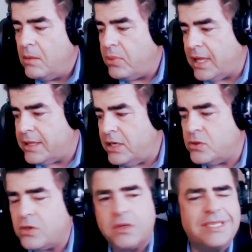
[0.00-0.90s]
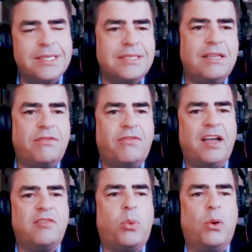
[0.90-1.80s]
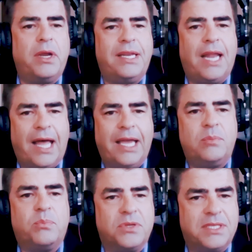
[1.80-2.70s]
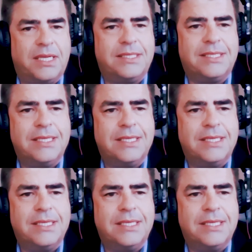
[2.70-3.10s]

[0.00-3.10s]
but Latinos are at 65.9%.